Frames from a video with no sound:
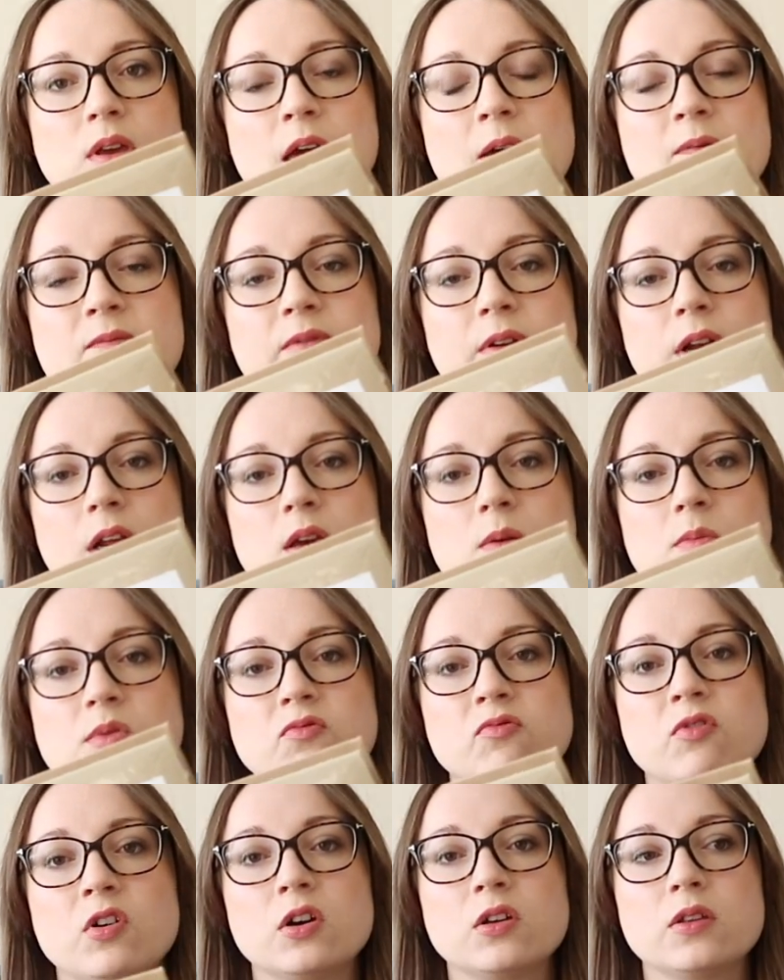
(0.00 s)

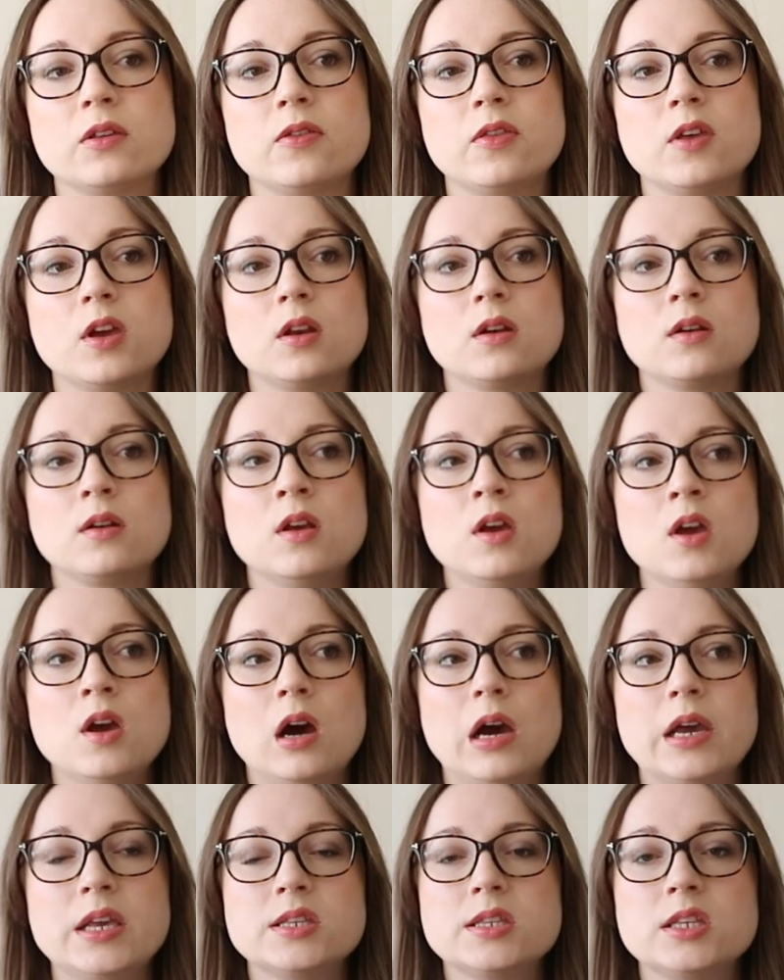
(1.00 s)
envelopes rather than,
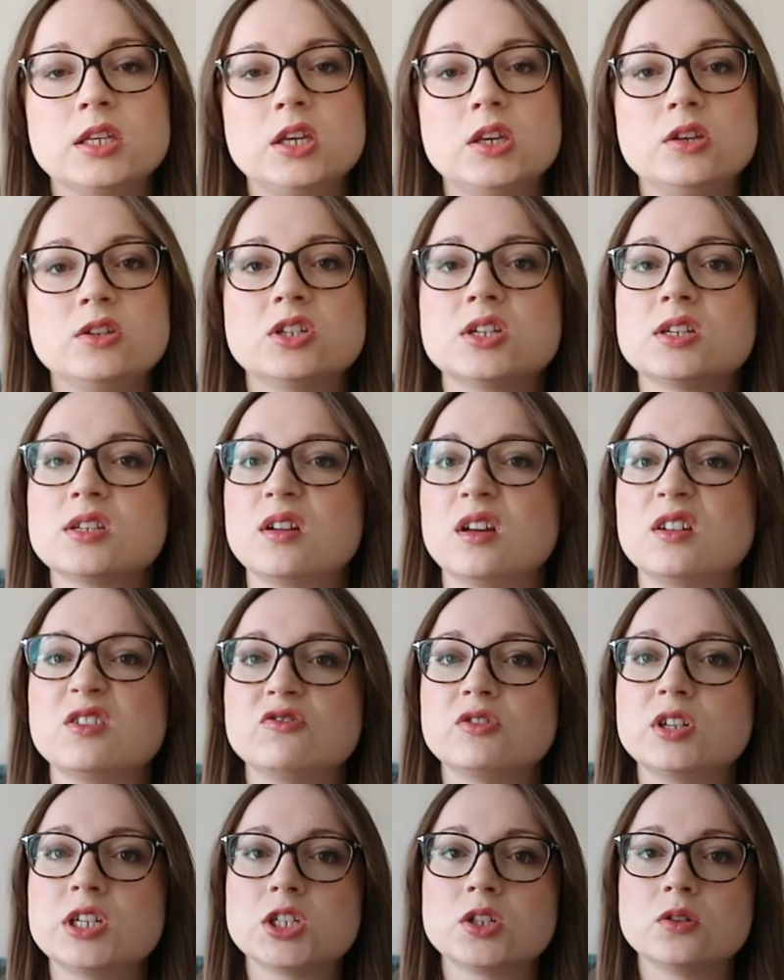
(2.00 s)
I used to use just like
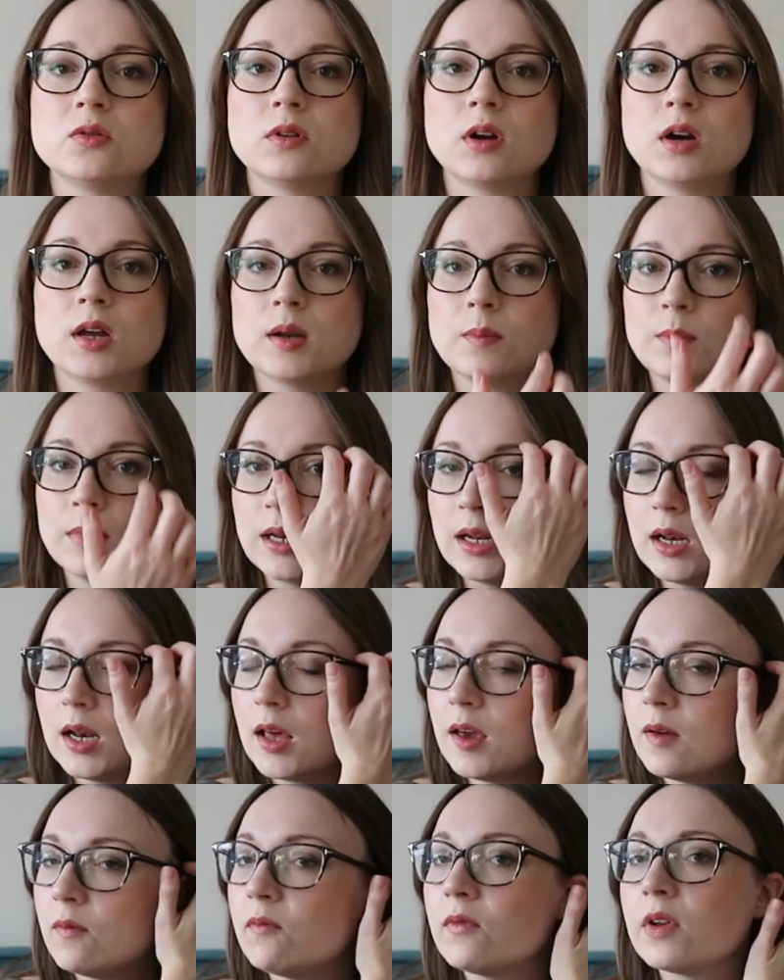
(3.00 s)
traditional kind of
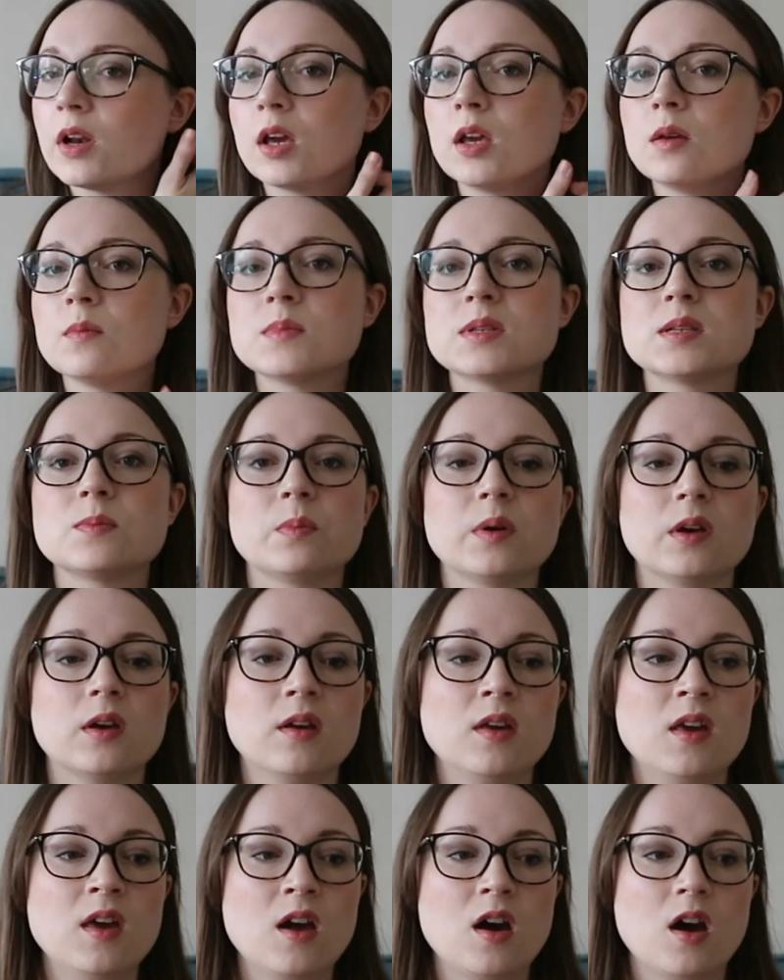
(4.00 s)
manila envelopes,
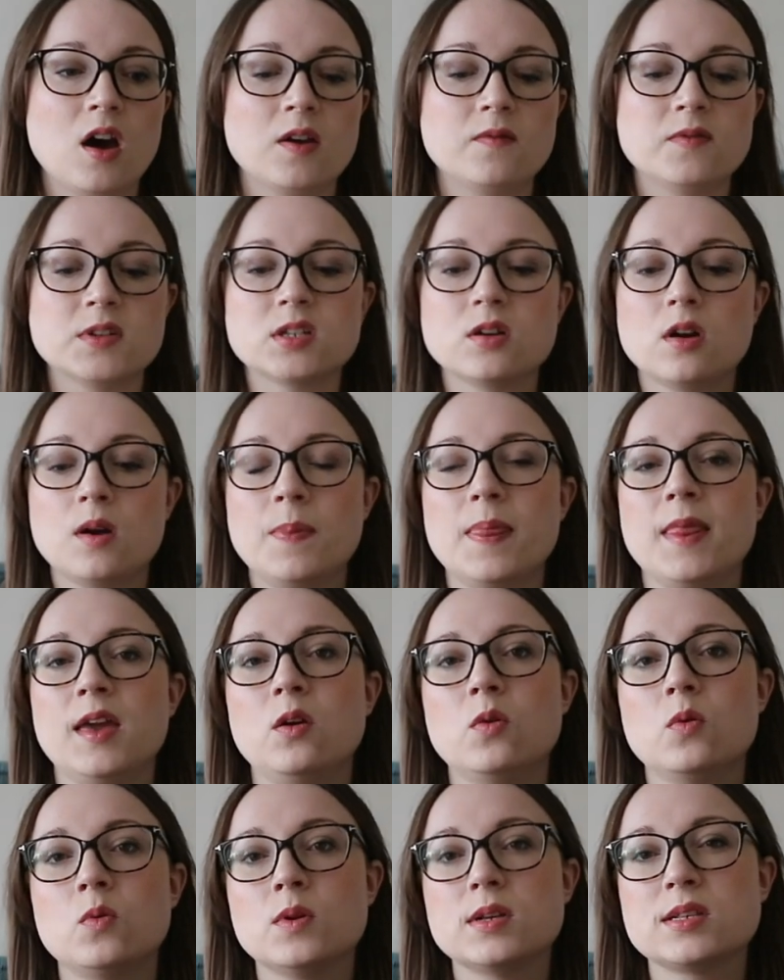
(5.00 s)
but over time
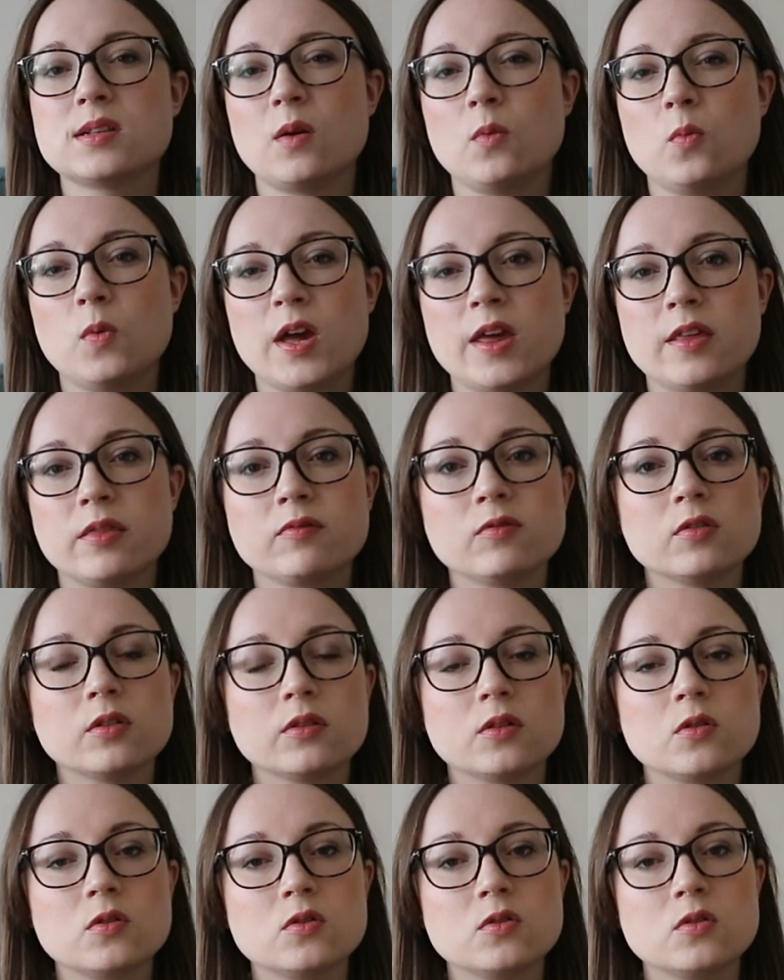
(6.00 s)
they always like wear through
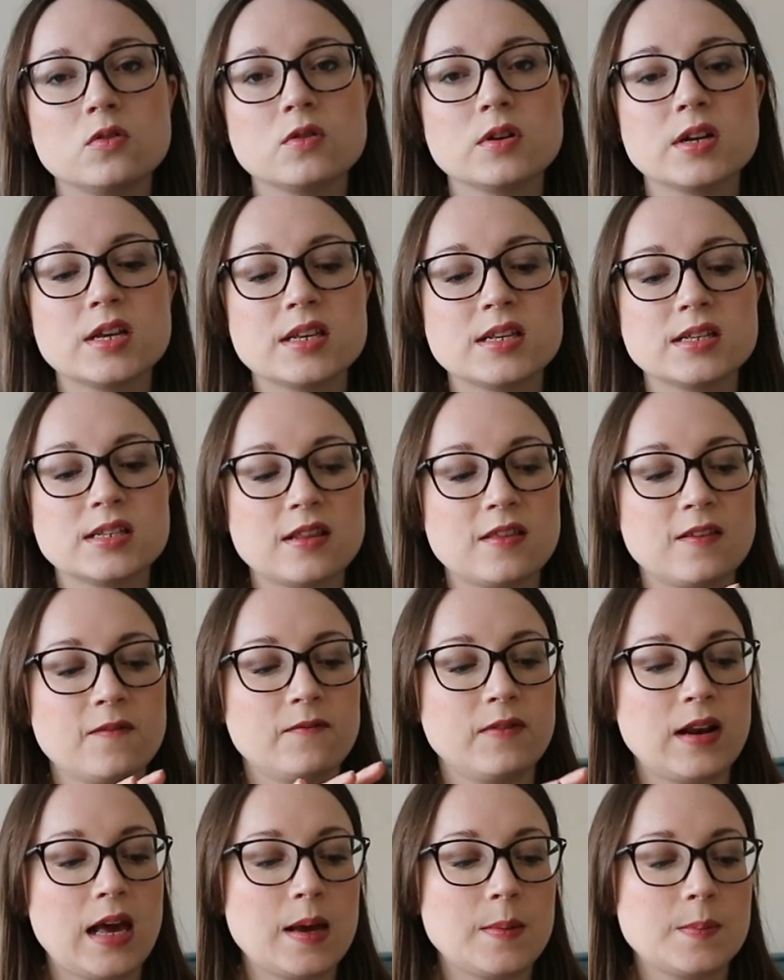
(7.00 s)
in the corners and the
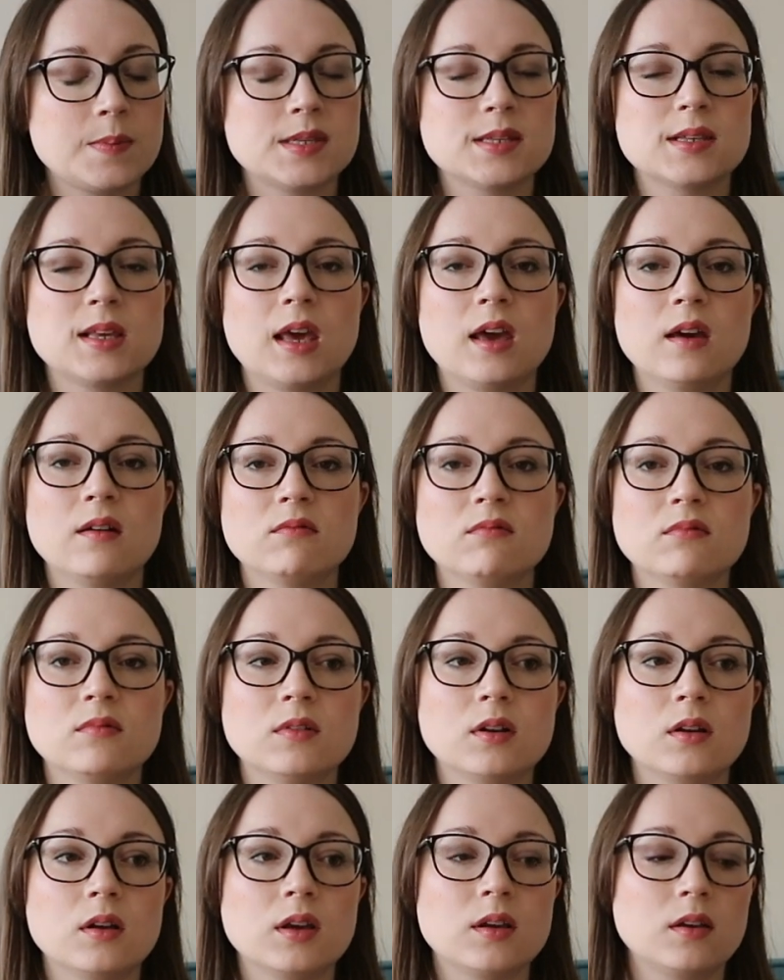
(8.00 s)
flaps get
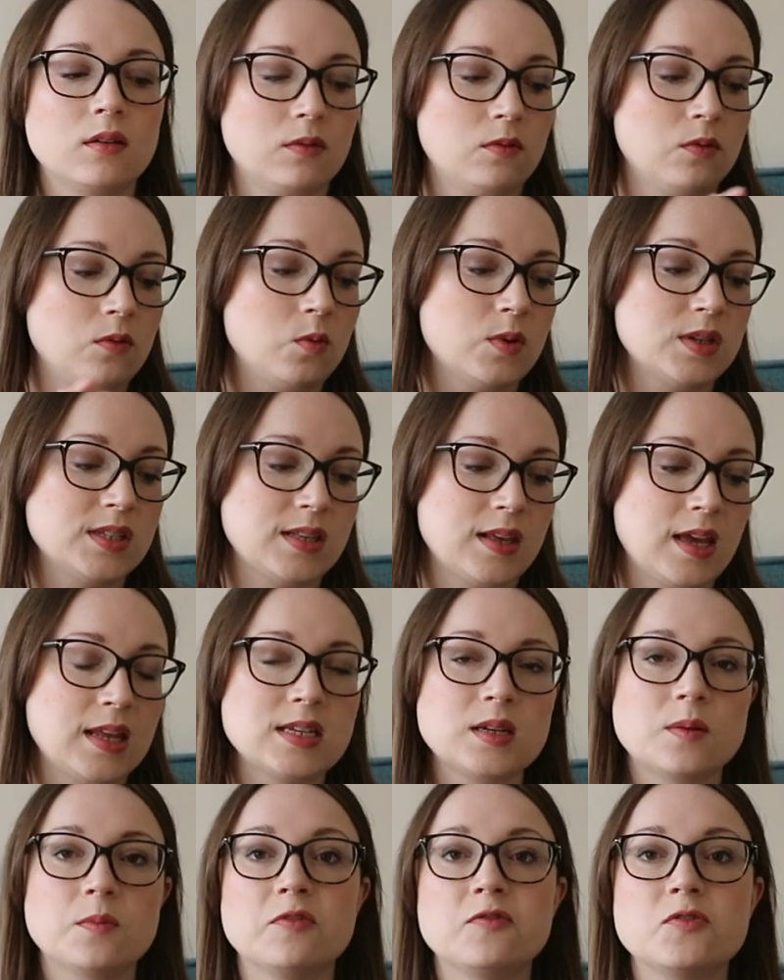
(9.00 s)
like always
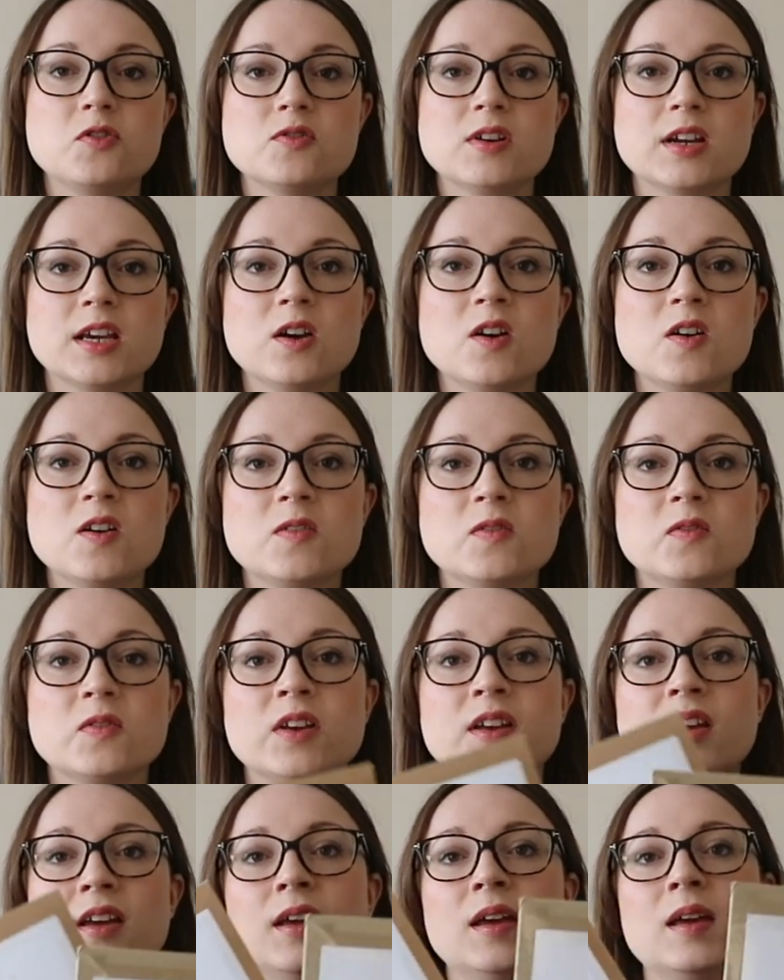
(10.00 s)
end up falling off.